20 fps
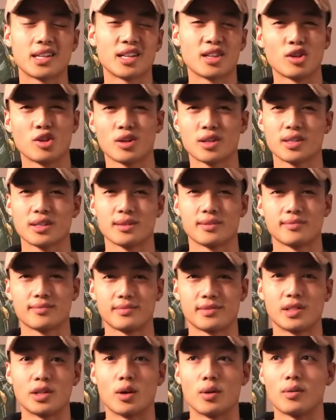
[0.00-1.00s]
didn't look,
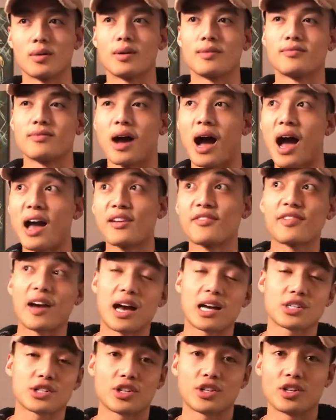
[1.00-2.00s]
you know, high
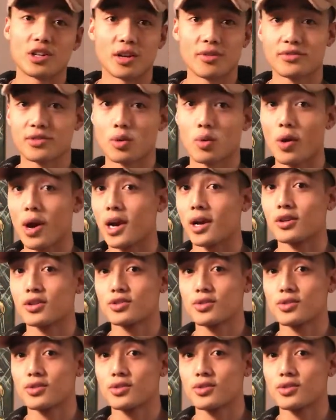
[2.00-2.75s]
fashion enough to wear.